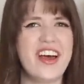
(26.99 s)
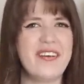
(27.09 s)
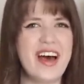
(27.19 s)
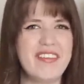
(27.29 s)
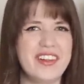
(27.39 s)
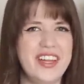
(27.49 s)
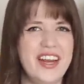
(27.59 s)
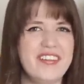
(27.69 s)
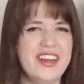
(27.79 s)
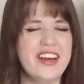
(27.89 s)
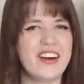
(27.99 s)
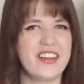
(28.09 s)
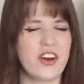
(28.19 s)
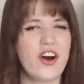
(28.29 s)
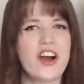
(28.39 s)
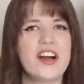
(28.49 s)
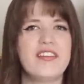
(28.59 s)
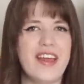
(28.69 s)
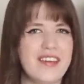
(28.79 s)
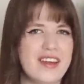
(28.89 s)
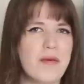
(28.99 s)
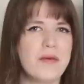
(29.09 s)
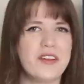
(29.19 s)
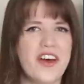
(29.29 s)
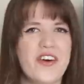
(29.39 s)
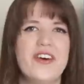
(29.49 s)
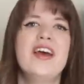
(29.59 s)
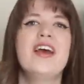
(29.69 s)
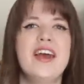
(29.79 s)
I will have it linked here in the cards and down below